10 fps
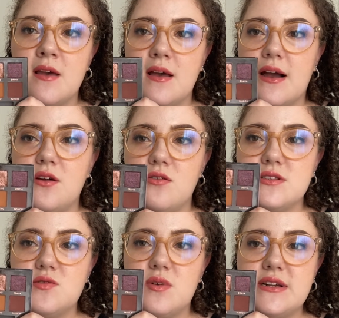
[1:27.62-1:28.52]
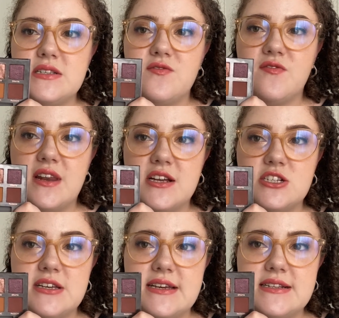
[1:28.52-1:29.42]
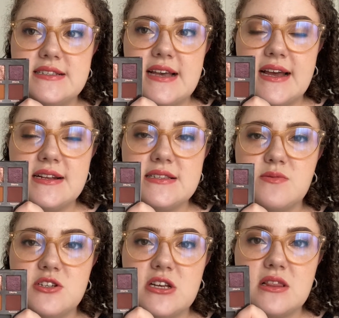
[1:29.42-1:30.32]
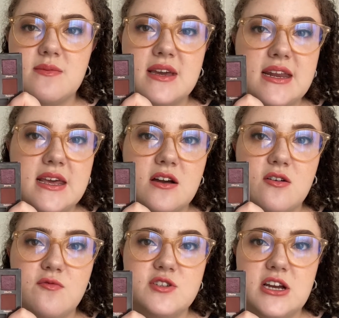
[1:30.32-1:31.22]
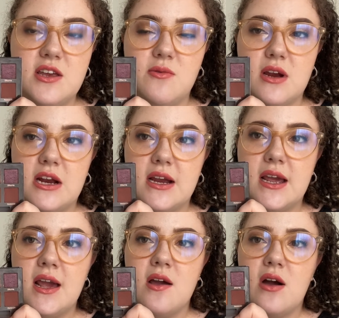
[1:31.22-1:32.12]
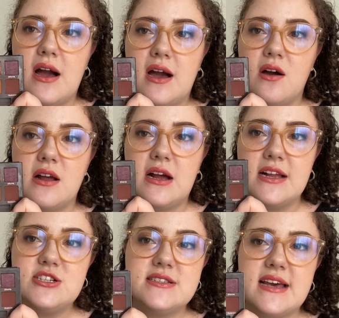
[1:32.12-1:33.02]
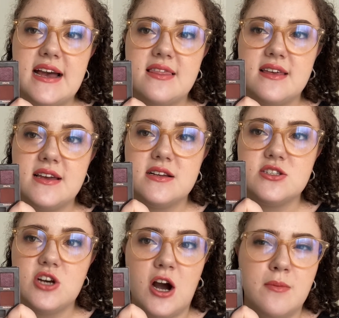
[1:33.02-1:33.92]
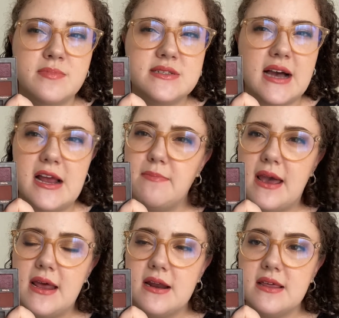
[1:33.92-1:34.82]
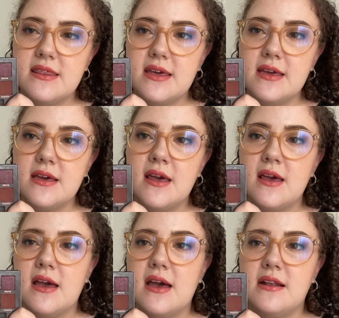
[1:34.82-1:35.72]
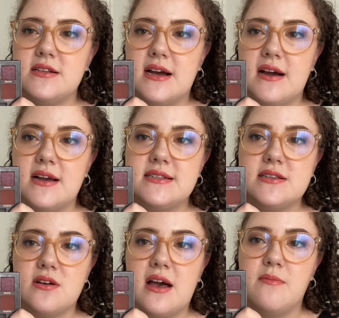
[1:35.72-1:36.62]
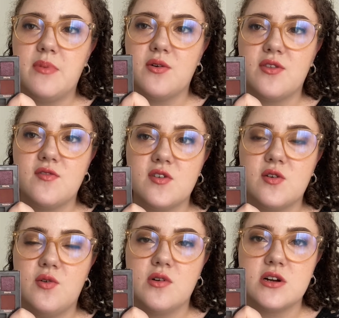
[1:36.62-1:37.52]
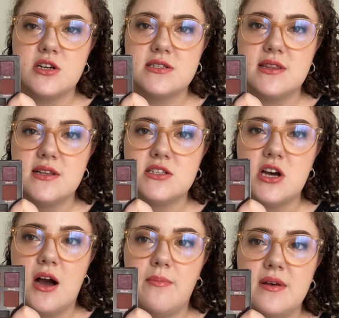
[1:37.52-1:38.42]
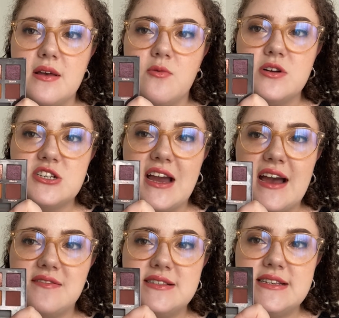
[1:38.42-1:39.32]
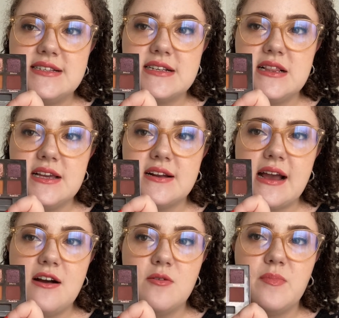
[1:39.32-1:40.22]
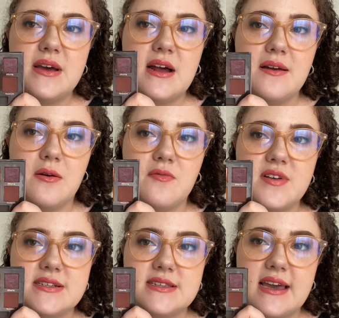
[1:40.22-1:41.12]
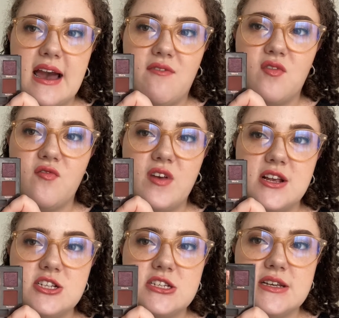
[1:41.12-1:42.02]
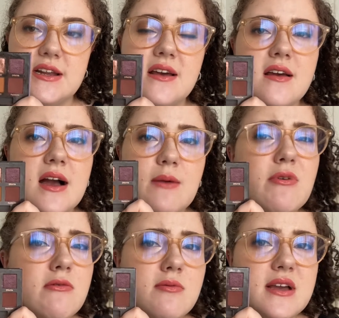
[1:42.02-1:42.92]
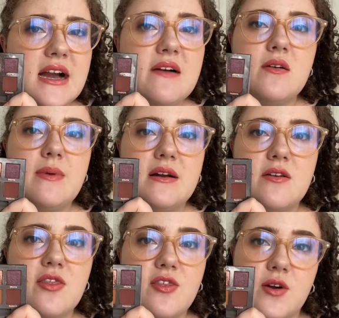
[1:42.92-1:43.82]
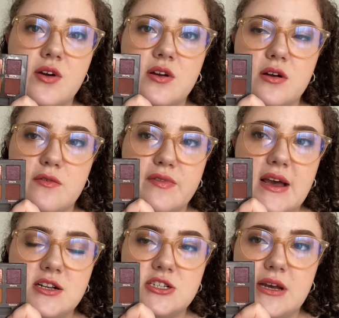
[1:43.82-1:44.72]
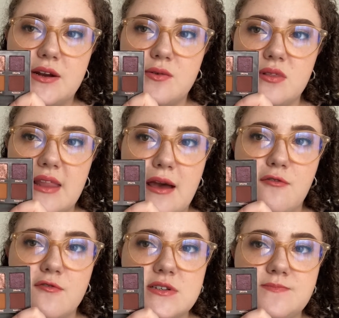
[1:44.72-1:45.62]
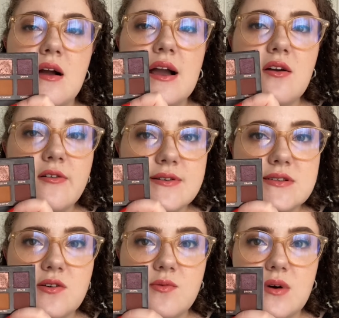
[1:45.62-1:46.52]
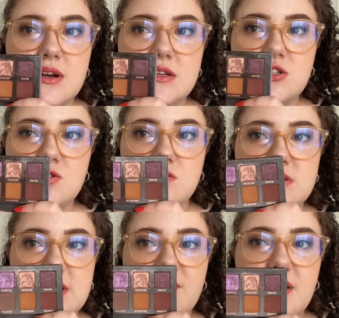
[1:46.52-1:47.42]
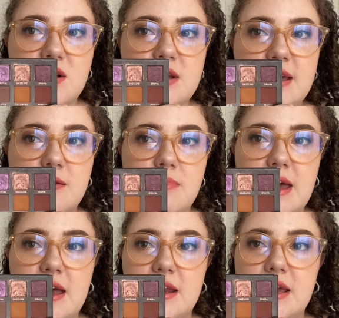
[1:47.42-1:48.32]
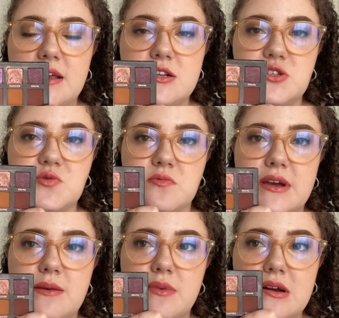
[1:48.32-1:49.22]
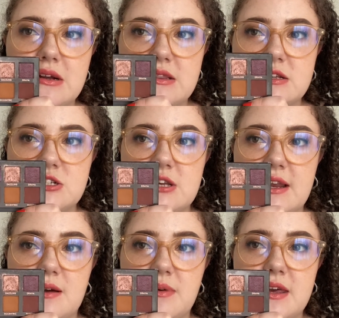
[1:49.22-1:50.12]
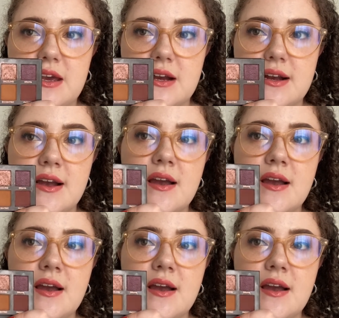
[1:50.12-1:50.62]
I also wanted to finish Incense, which at the beginning of January, I just had the top side pan, I think, and I still had both of the corners and the top, which I have since cleared out, but I obviously haven't finished it. I probably have about a third of that shadow left. I also wanted to see if I could hit pan in Dreamer, the shade up here.